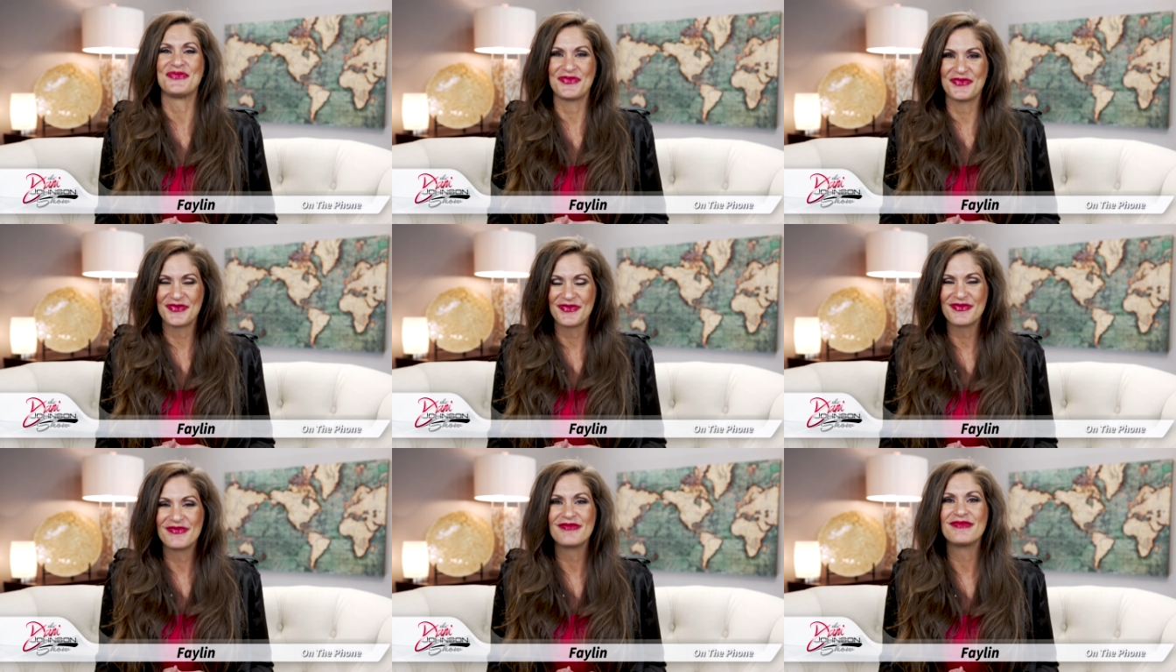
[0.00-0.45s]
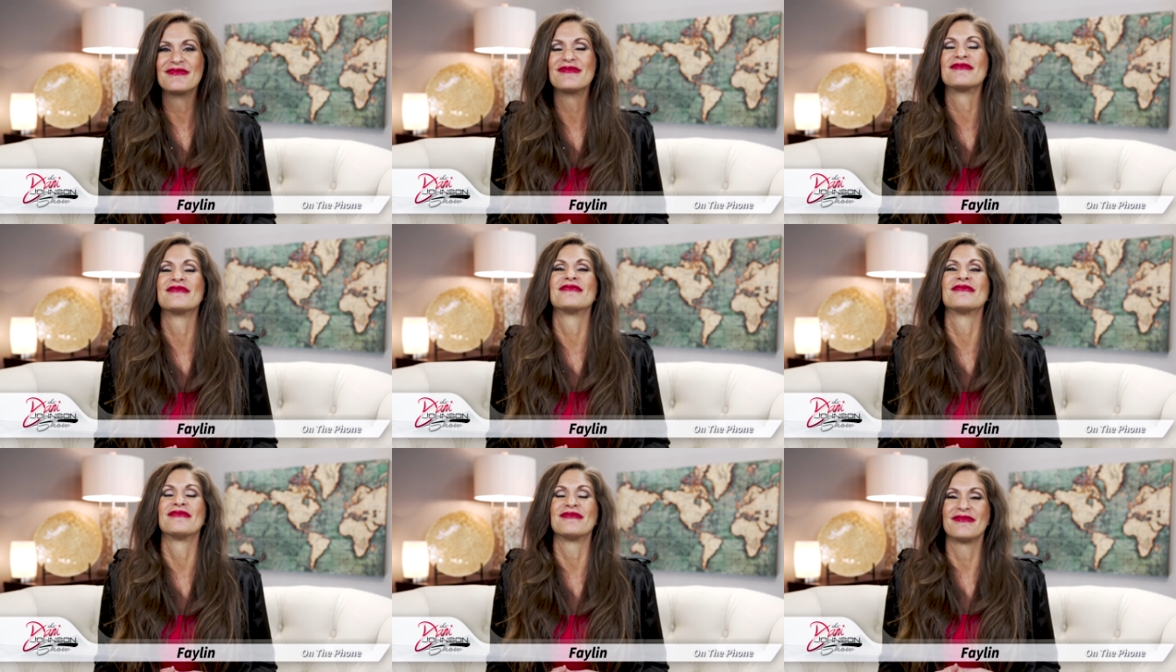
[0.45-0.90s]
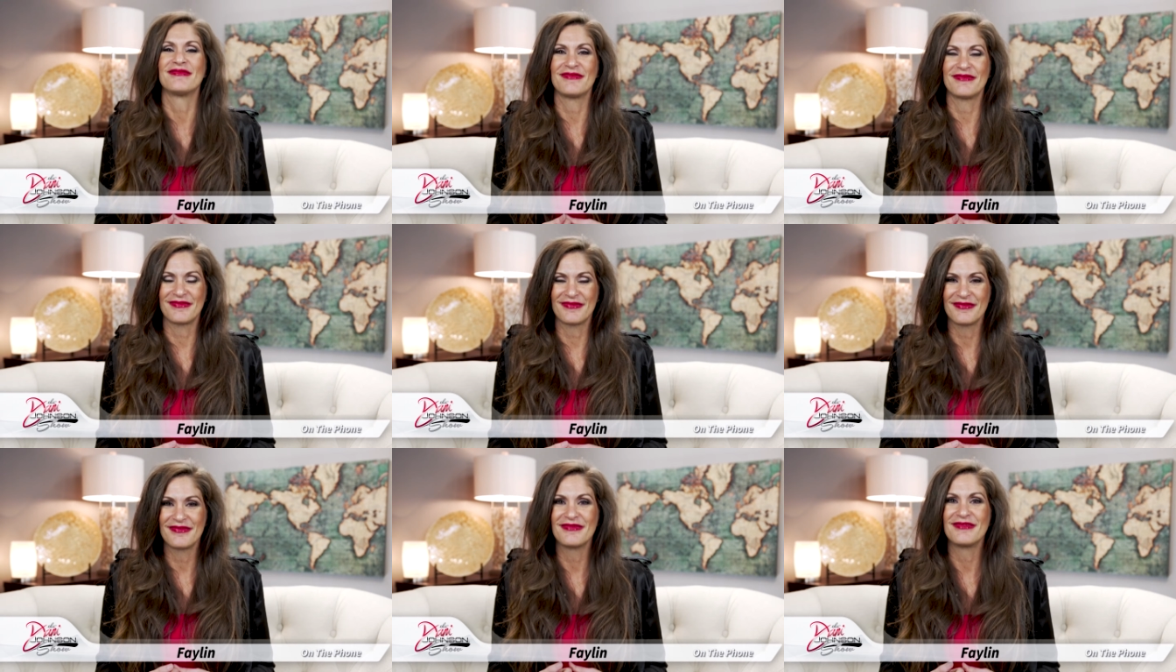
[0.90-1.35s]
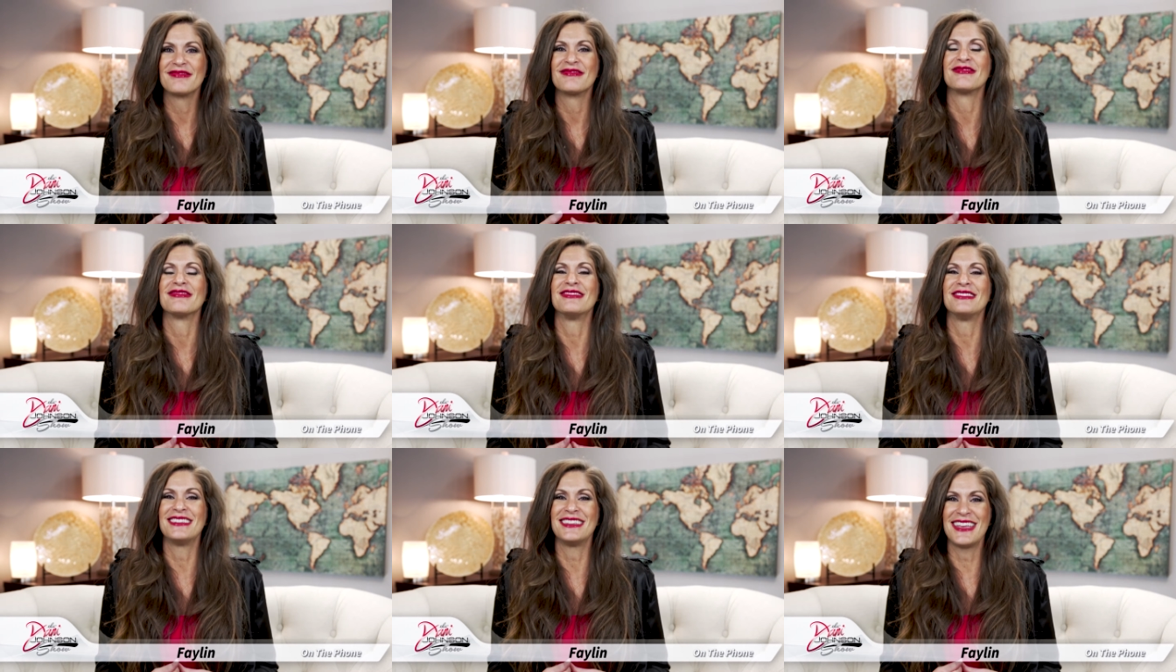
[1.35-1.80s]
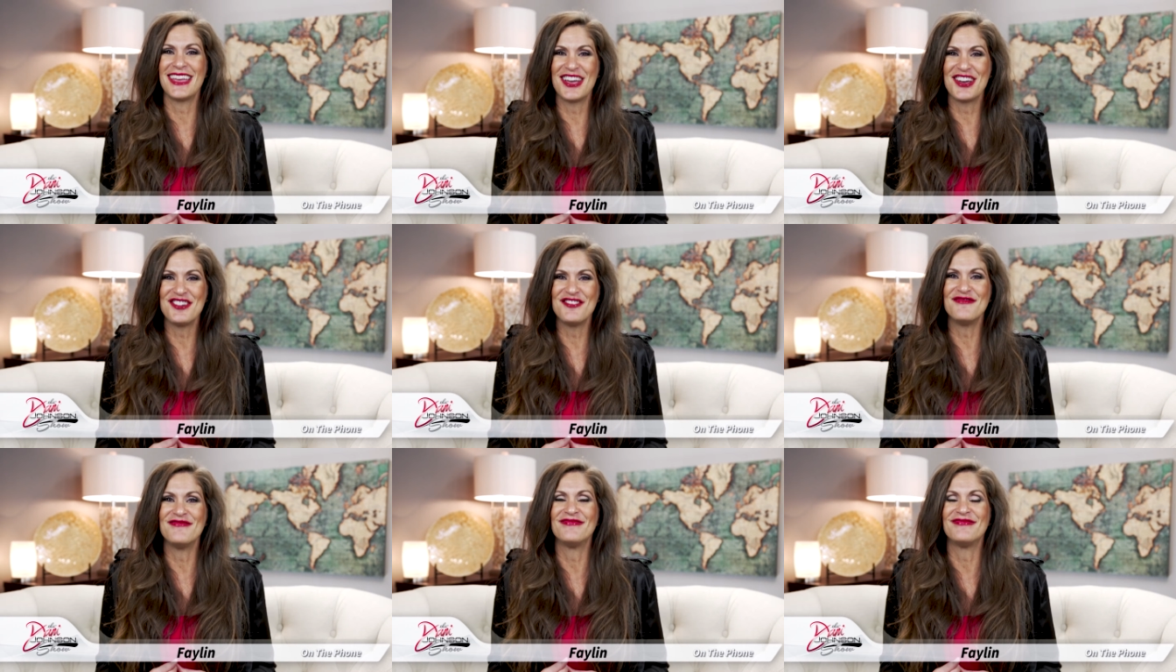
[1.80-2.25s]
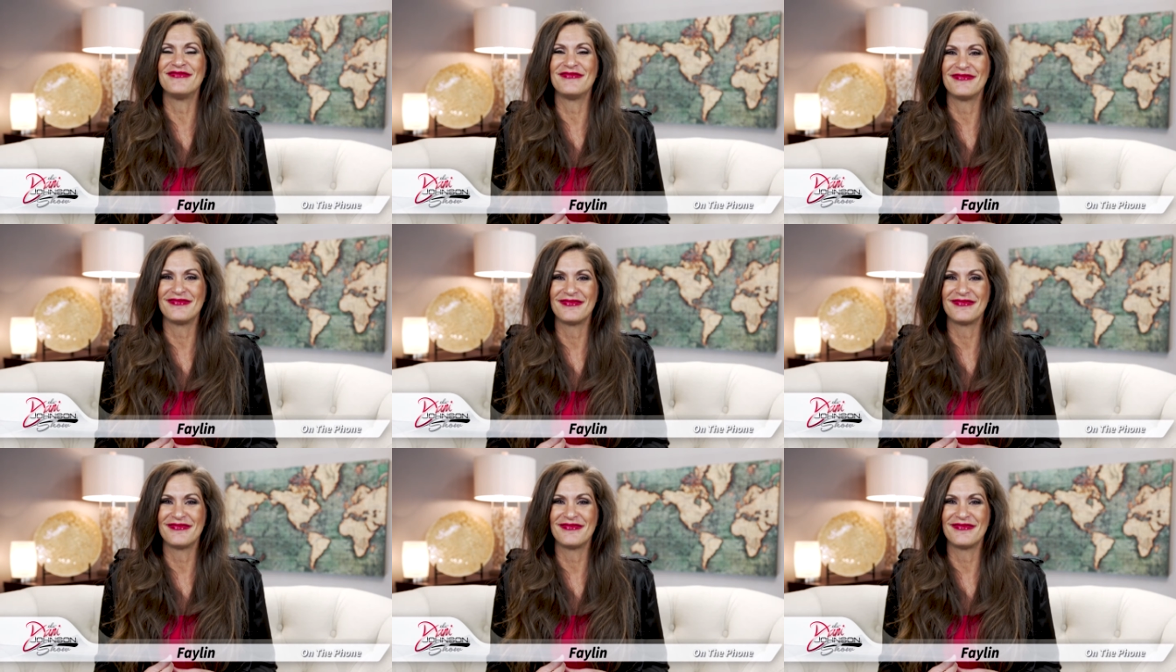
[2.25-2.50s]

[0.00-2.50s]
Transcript: tattoo that washes off later. Yep. And